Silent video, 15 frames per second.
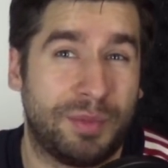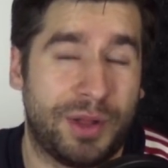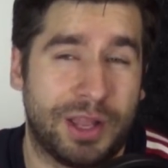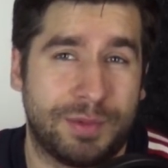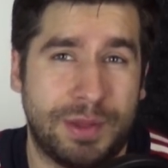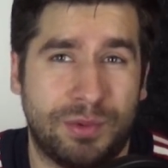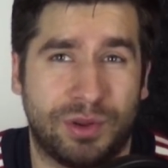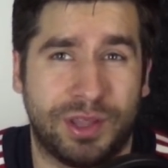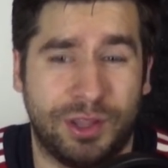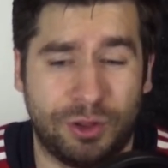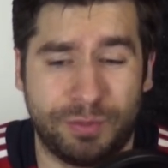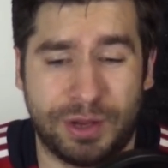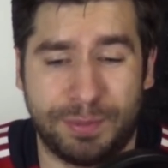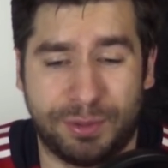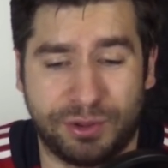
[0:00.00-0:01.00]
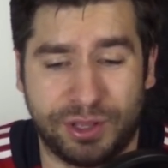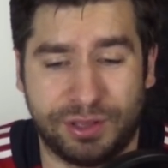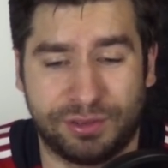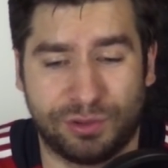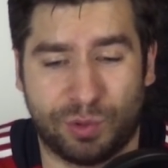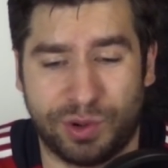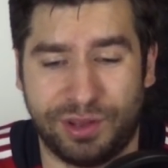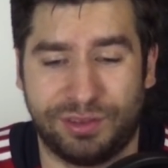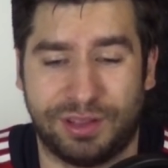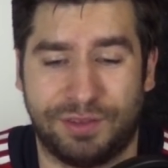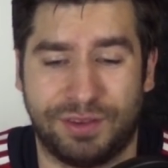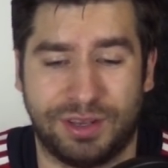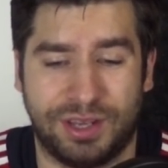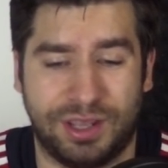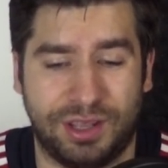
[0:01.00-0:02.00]
black people killed by police,
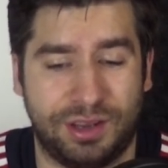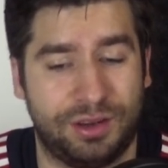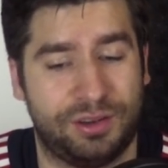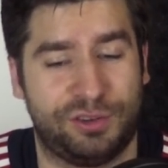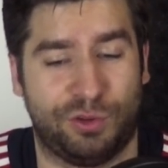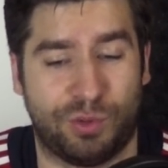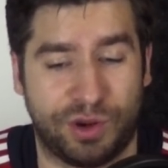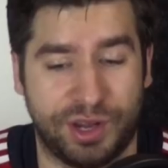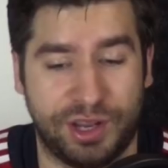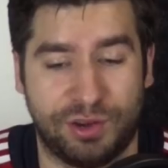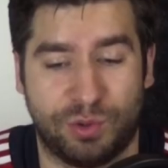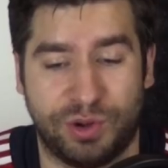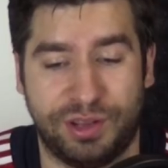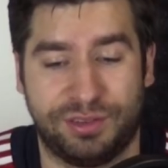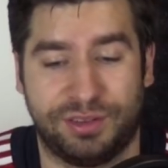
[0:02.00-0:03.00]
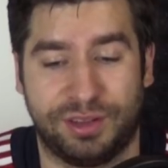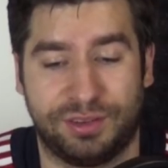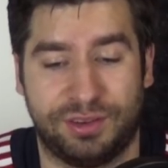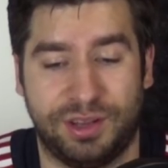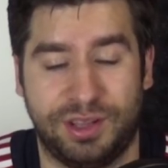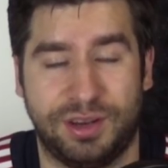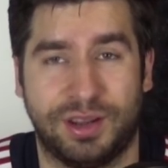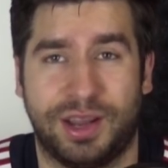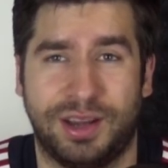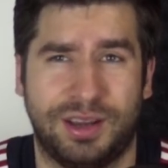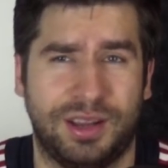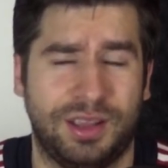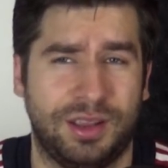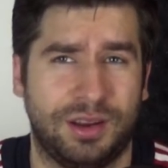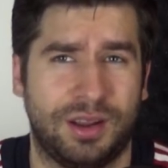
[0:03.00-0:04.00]
2017, 20, 2016,
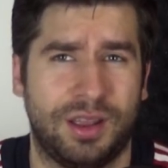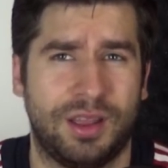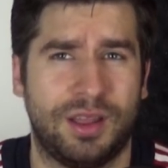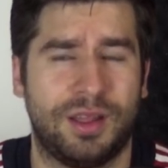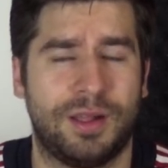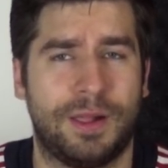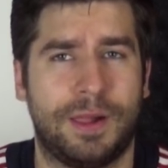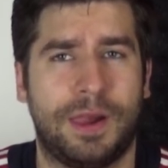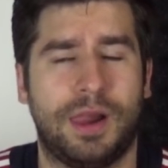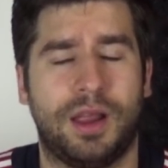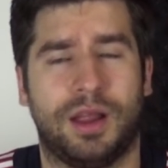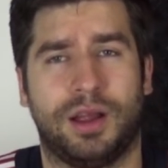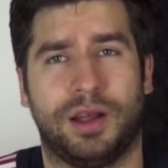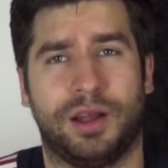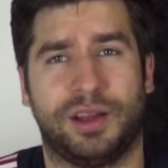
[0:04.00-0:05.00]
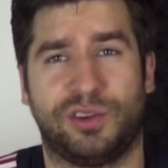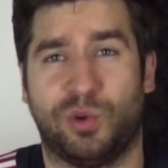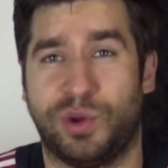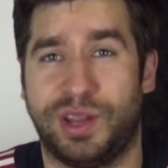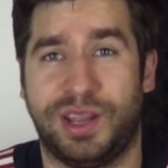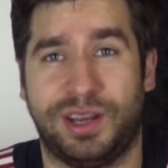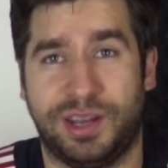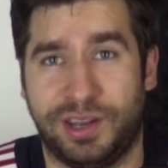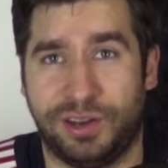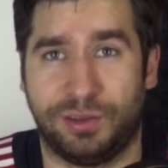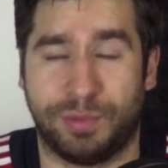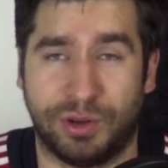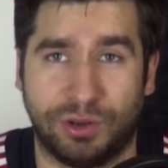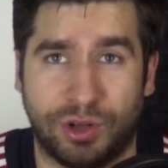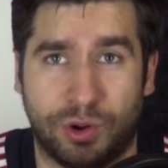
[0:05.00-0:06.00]
19,
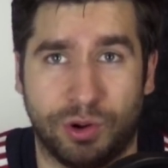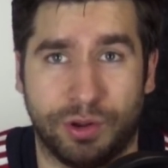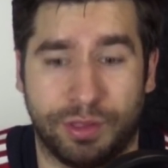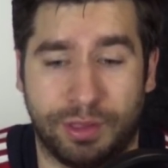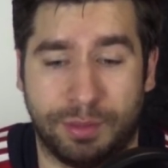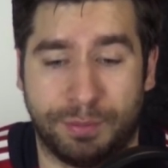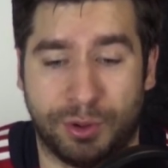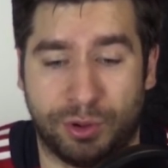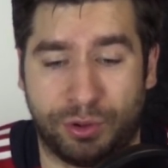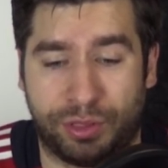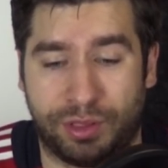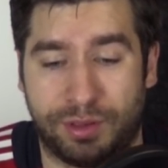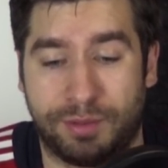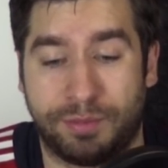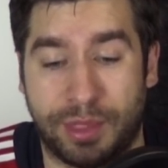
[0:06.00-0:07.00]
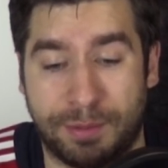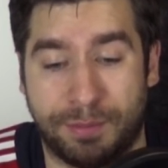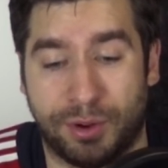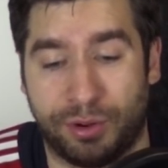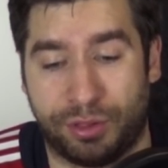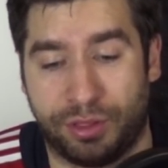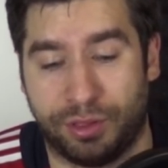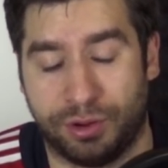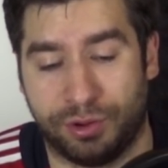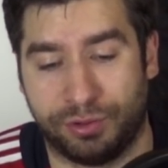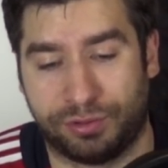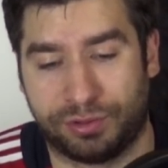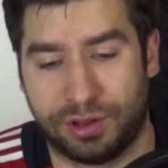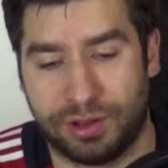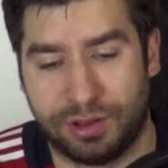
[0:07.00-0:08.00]
2018's been lower than both of
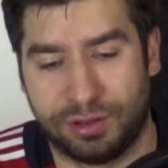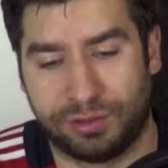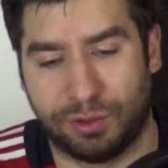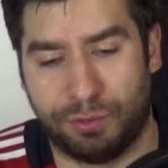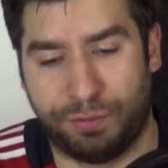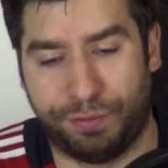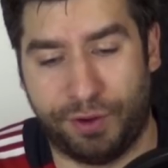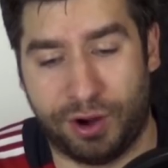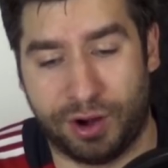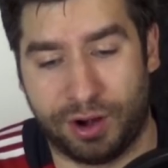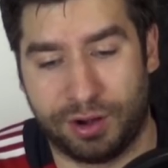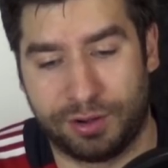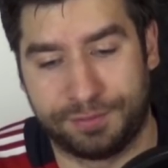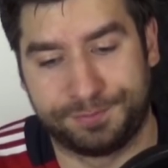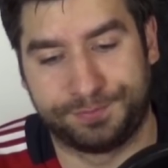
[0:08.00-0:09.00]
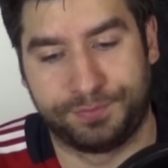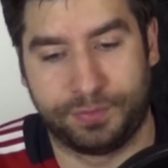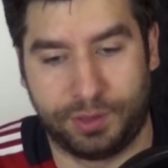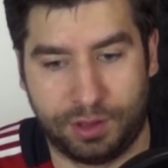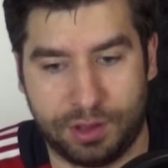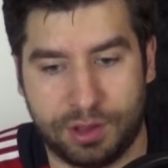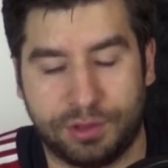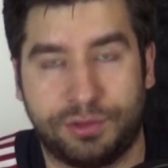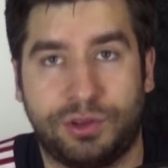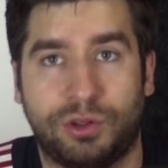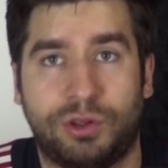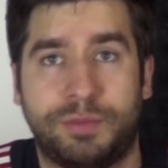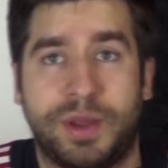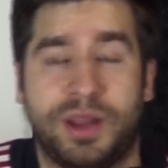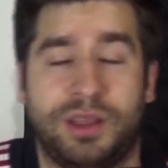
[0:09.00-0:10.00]
those so far.
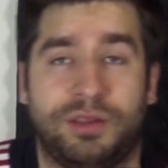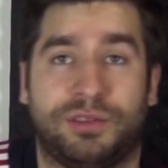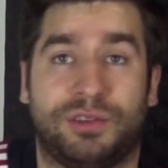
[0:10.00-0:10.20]
Still,